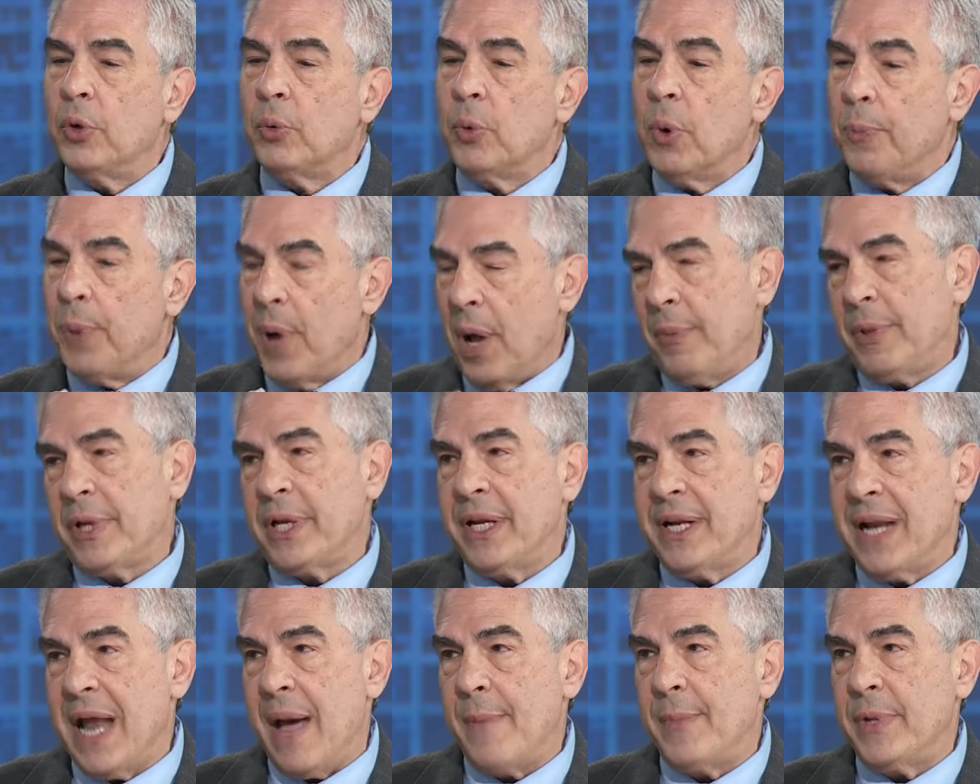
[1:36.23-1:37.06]
the
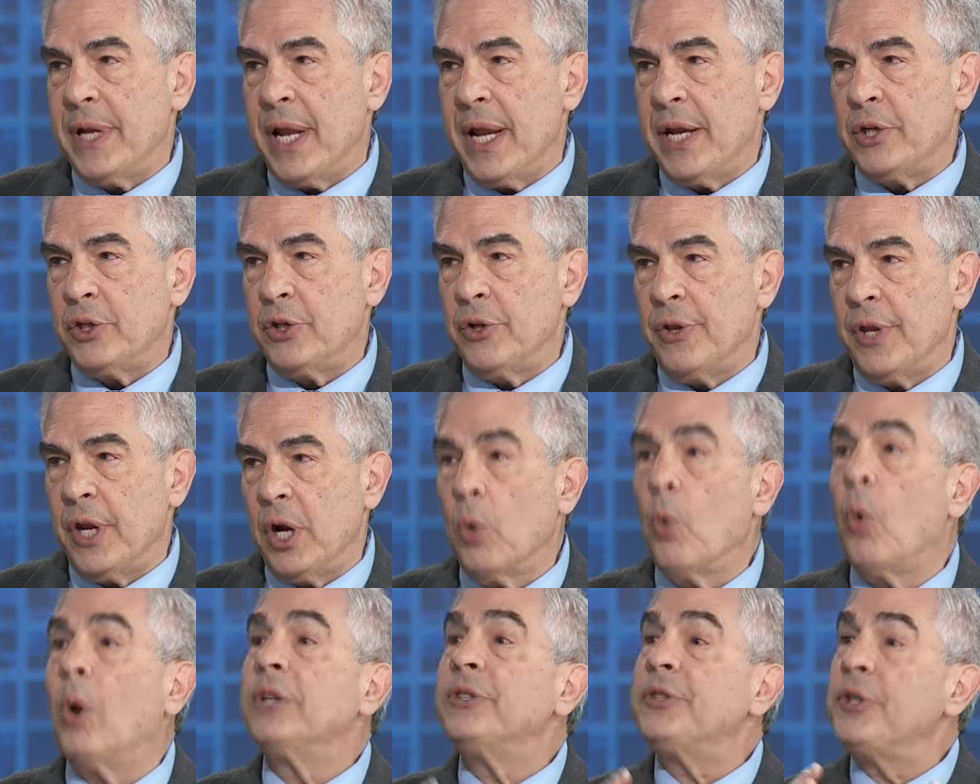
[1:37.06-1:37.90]
Republican nomination
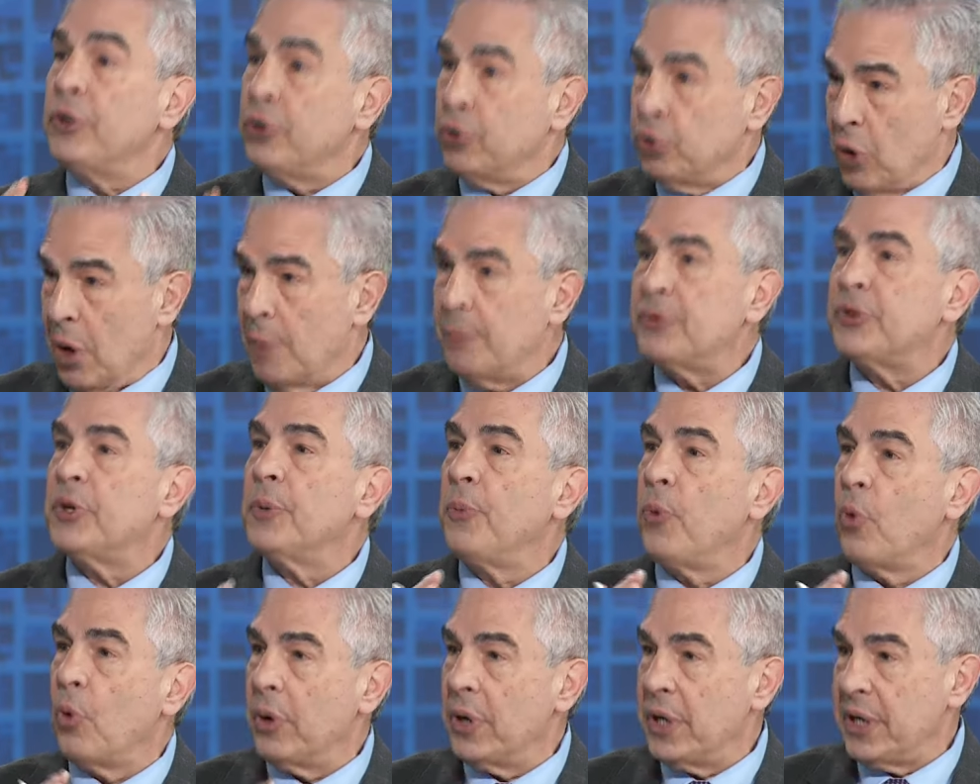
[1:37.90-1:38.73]
there was the
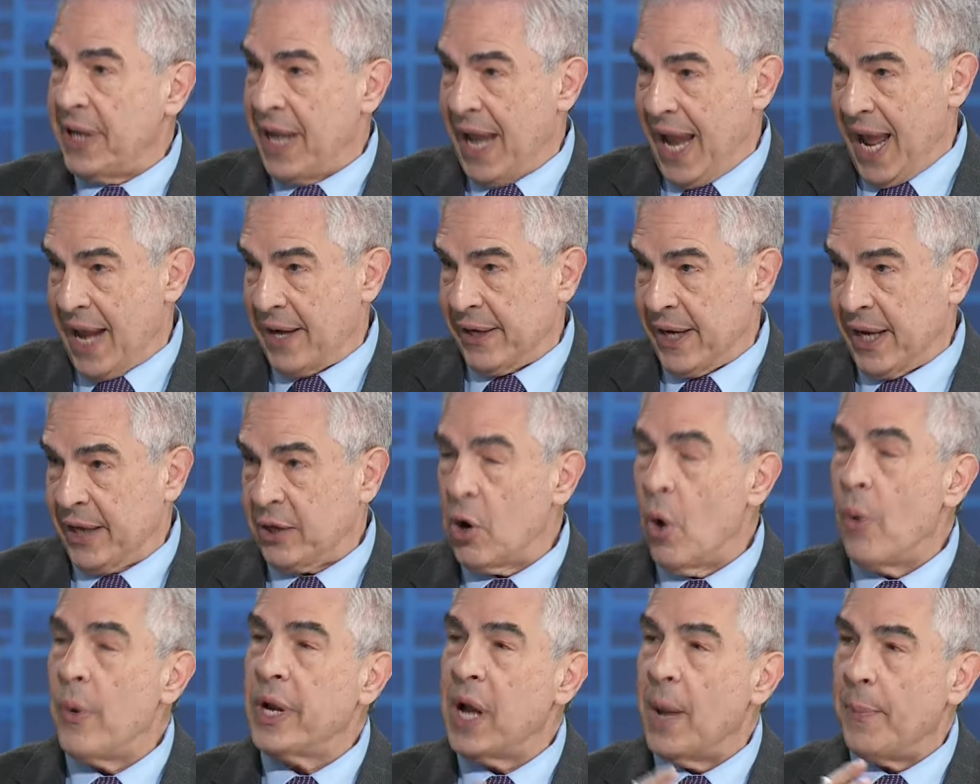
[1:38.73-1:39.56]
Trump-supported candidate
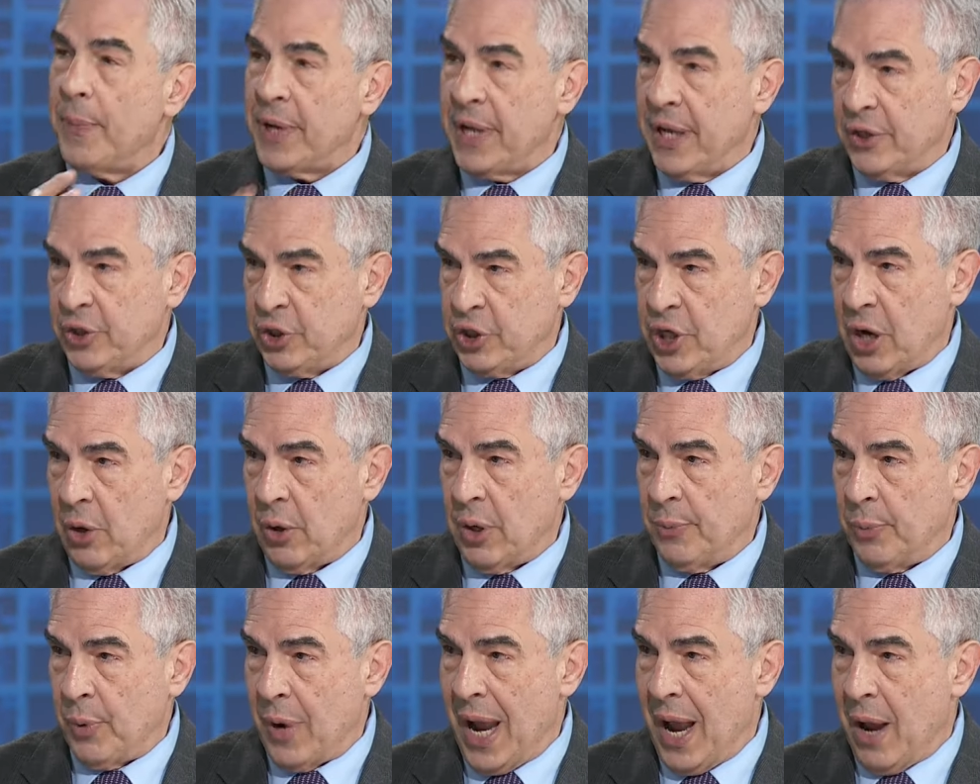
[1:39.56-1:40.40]
going up against
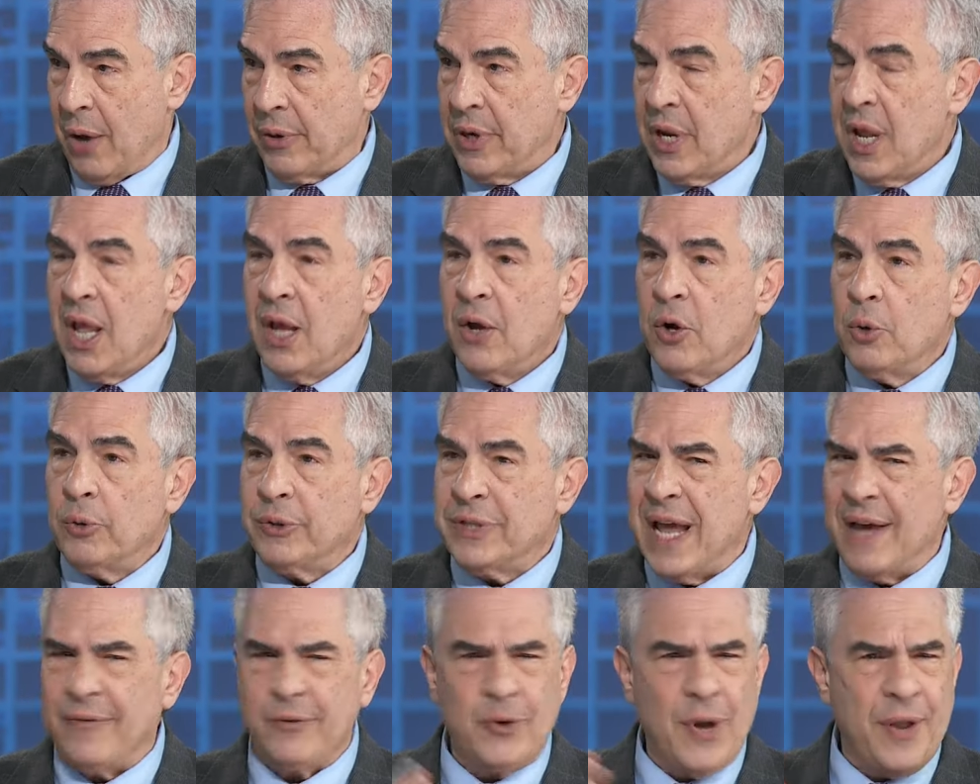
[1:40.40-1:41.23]
Sherrod Brown,
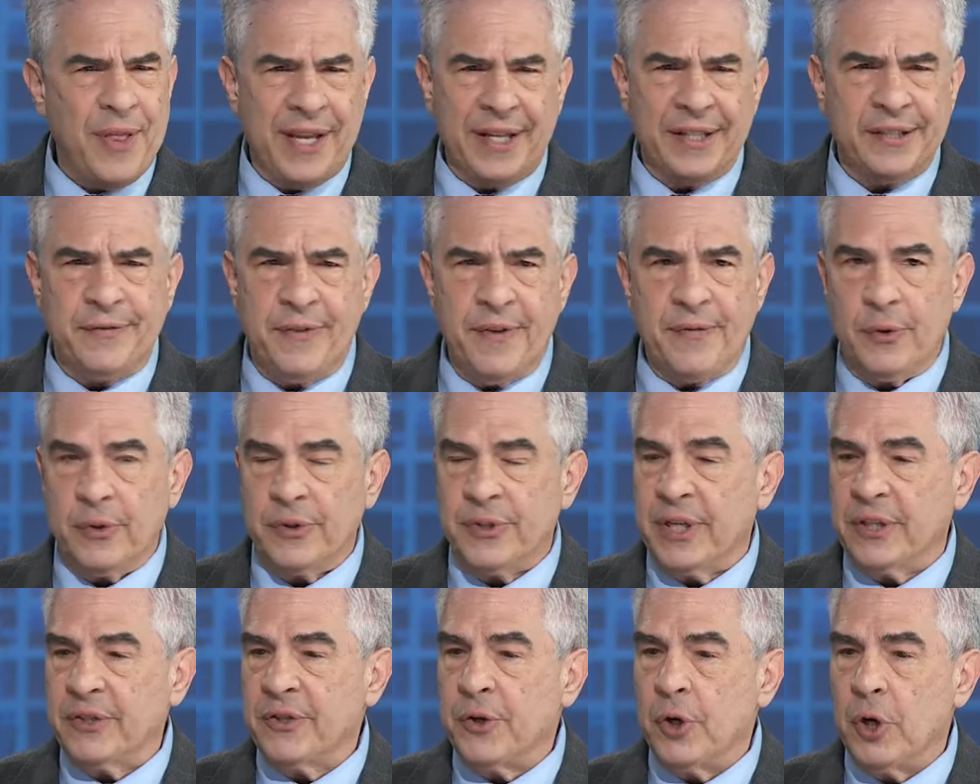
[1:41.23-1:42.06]
who's after, I think, his fifth or
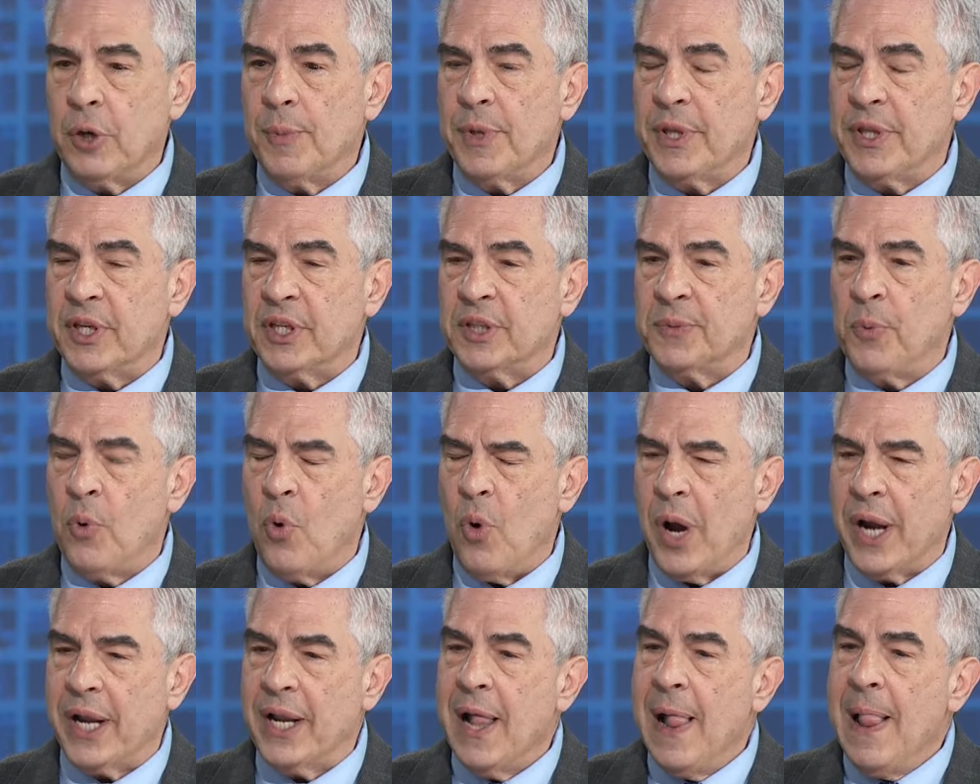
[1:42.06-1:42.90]
sixth term at this
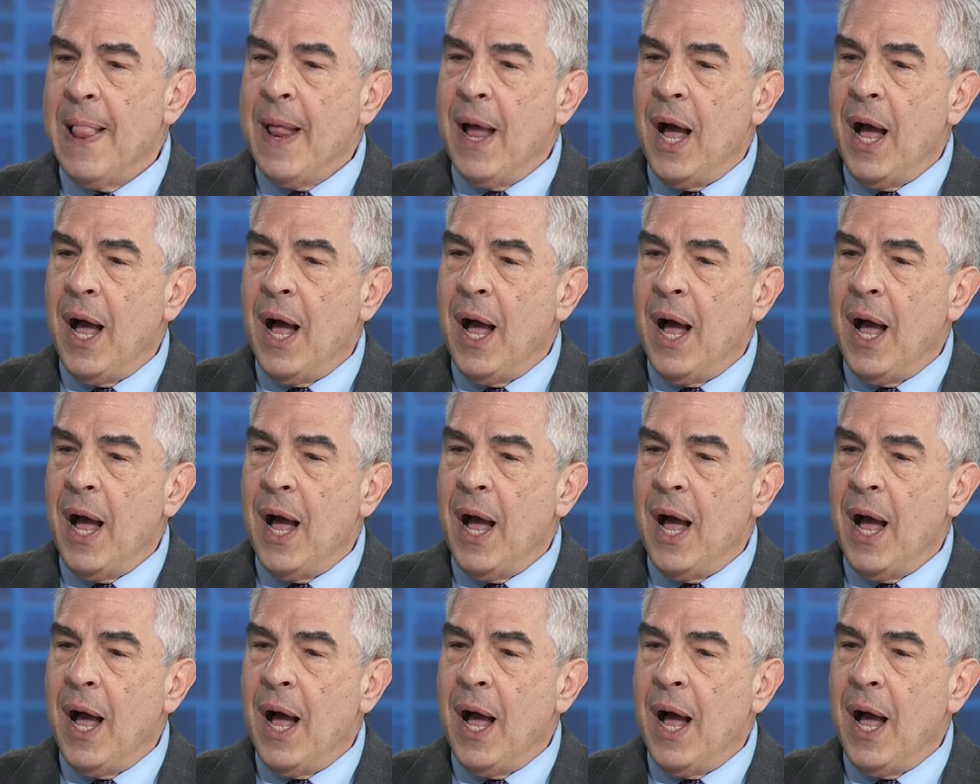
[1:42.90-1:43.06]
point.